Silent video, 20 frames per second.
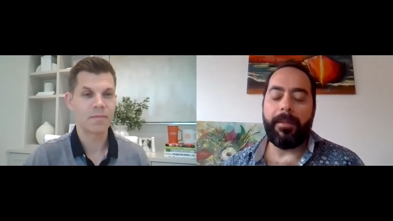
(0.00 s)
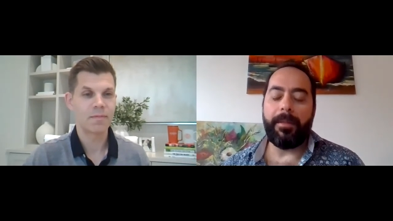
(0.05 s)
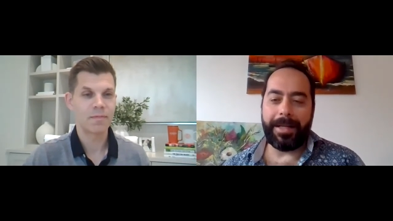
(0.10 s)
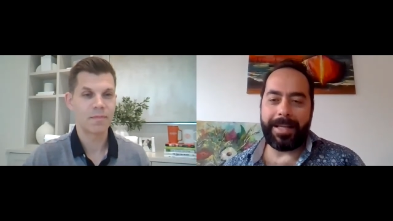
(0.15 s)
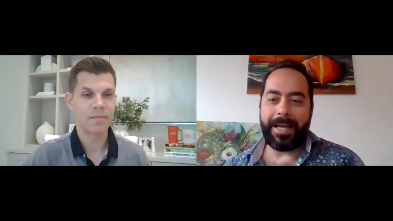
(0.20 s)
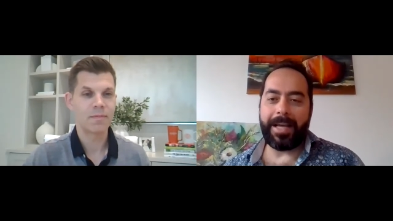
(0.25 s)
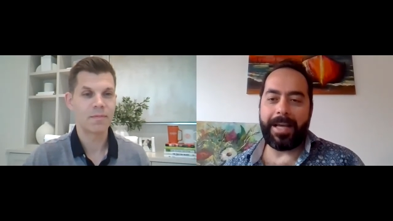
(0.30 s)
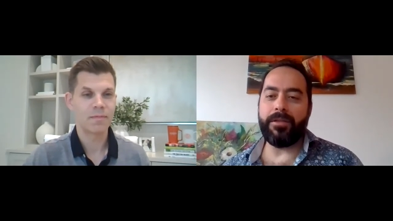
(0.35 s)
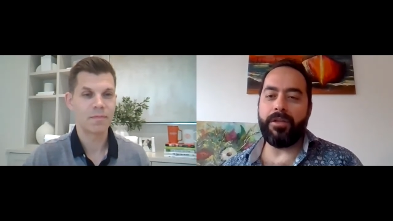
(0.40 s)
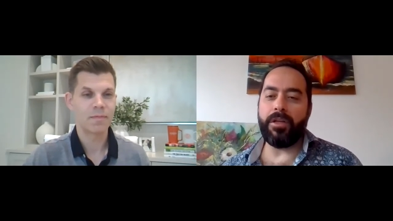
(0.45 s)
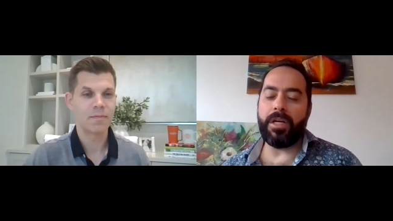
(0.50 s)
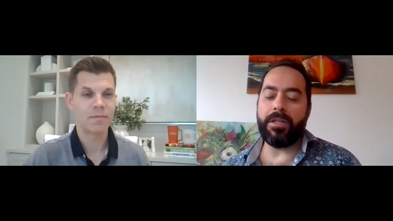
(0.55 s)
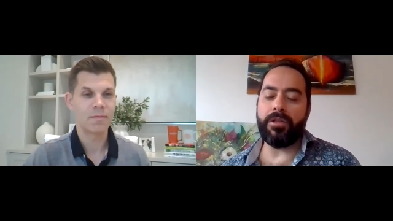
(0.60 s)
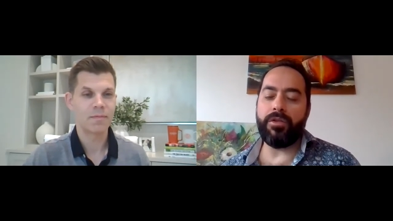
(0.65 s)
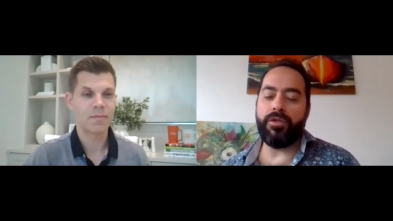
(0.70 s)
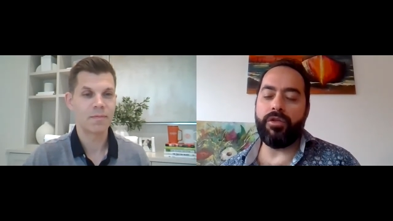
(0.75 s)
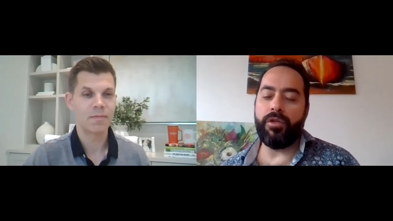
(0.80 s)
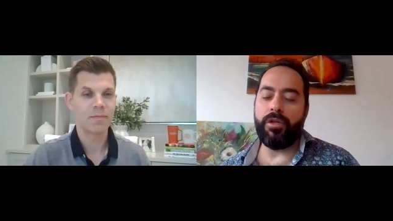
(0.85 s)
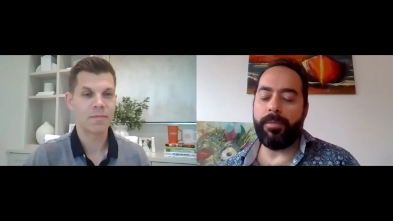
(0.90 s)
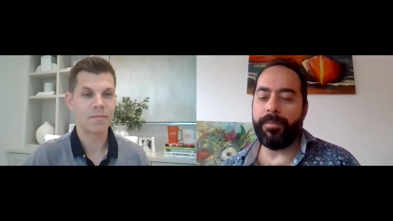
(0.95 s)
Speaker 1: but as uh,
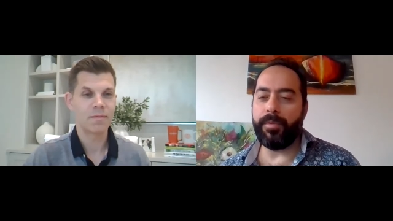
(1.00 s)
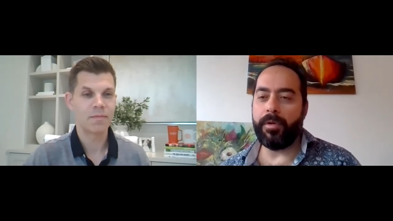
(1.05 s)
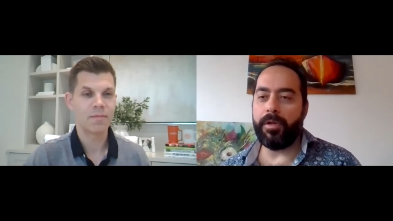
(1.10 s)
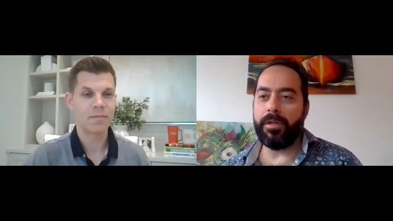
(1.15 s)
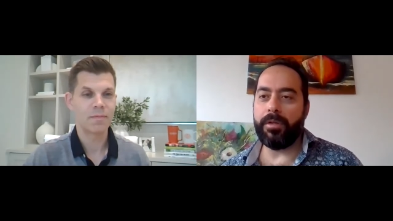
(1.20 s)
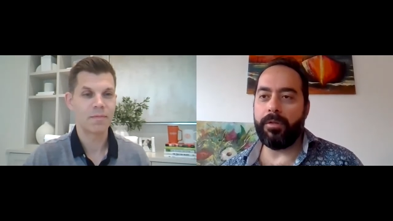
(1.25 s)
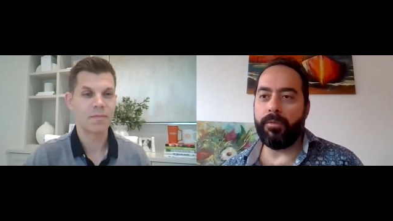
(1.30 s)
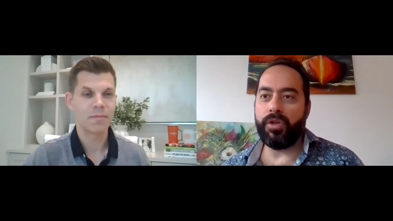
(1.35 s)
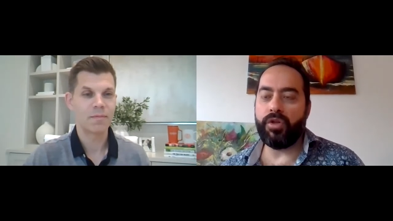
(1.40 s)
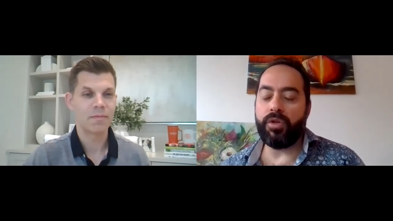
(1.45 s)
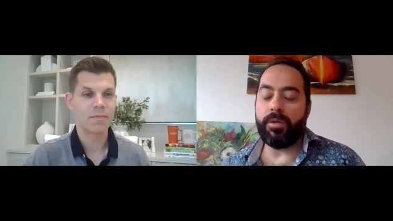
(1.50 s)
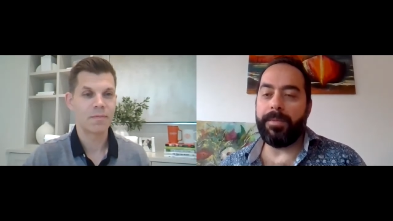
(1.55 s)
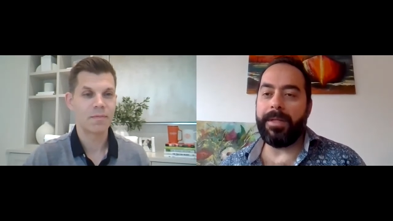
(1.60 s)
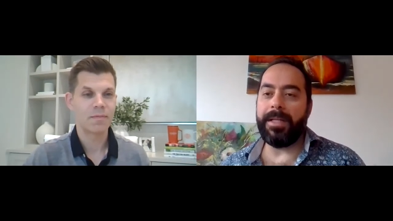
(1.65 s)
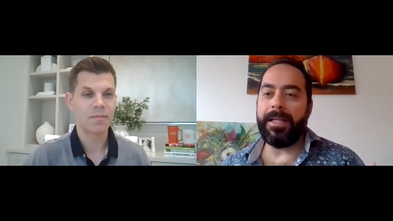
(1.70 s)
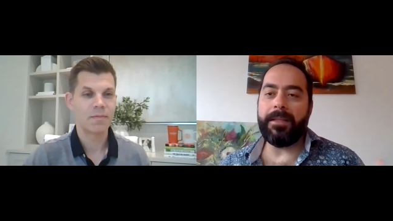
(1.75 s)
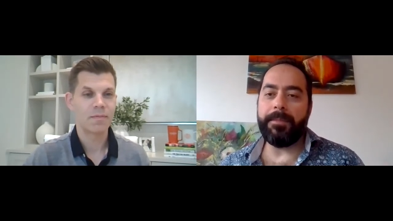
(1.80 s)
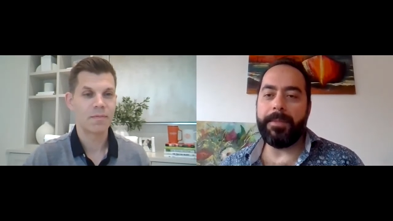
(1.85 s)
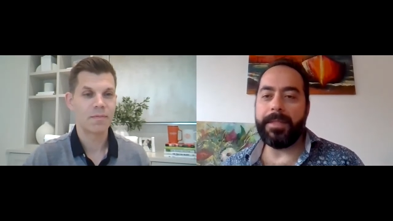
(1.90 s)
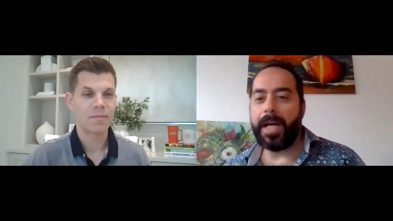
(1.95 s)
to your point we should
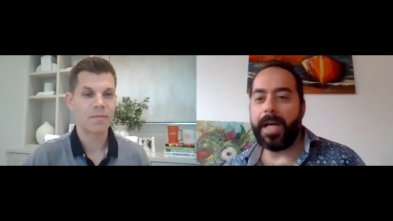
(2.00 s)
be a little bit